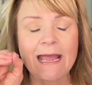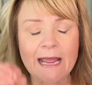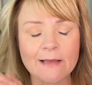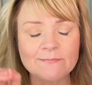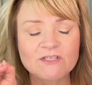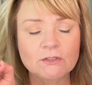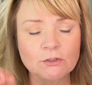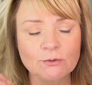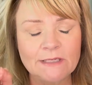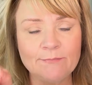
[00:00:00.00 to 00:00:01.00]

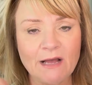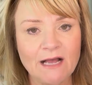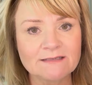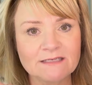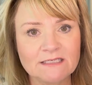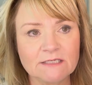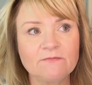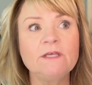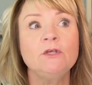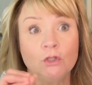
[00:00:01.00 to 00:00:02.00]
absolutely
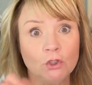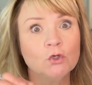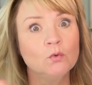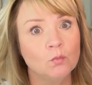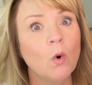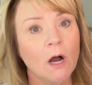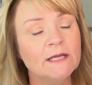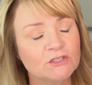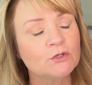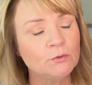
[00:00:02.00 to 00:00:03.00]
positively you
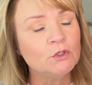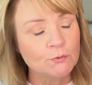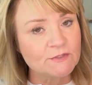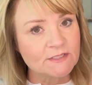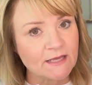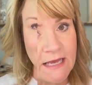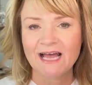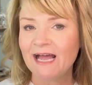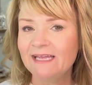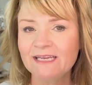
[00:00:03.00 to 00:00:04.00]
want to use that.
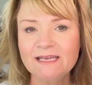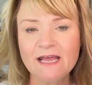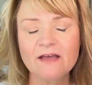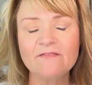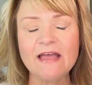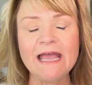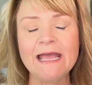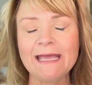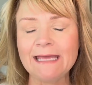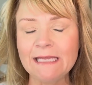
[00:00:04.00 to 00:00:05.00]
I didn't have
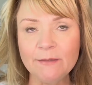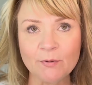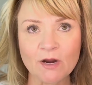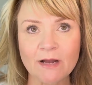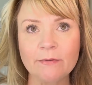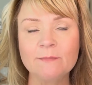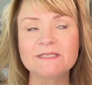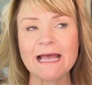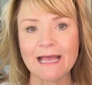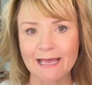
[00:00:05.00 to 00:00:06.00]
any
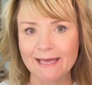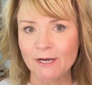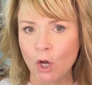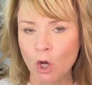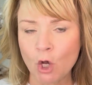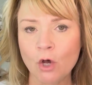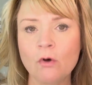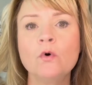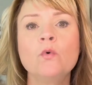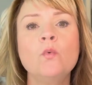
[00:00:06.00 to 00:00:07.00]
problems at
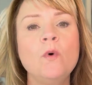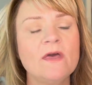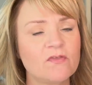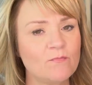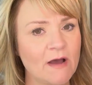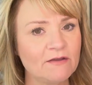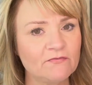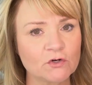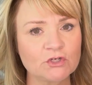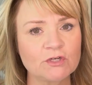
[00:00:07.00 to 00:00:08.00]
all with my
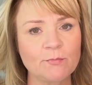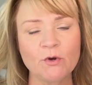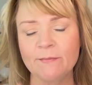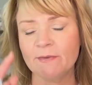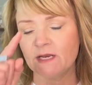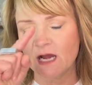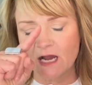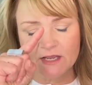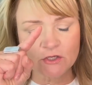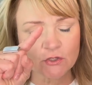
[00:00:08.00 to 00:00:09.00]
first appointment.
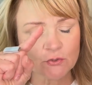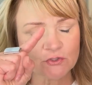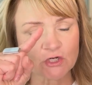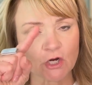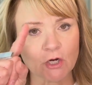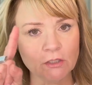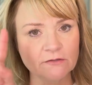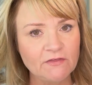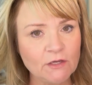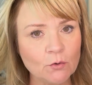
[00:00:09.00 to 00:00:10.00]
I used all
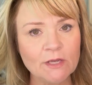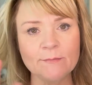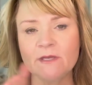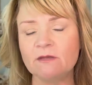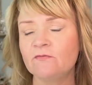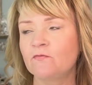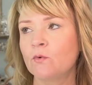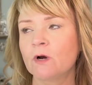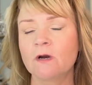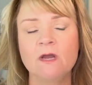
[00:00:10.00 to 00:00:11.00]
of the ointment
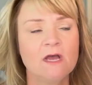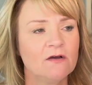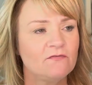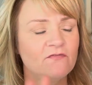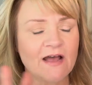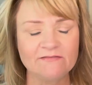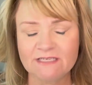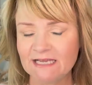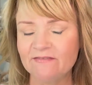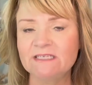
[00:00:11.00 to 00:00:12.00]
for 5 to
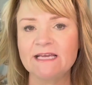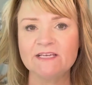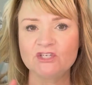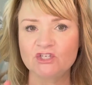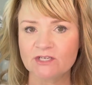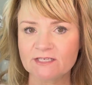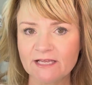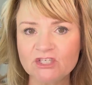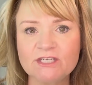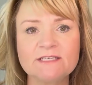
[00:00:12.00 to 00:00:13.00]
7 days, just
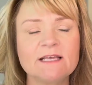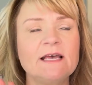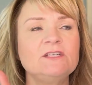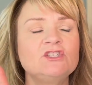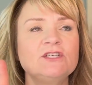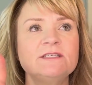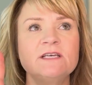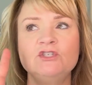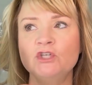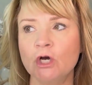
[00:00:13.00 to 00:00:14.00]
like she said. She
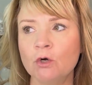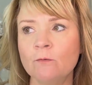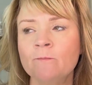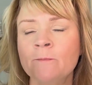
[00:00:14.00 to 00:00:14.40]
said, don't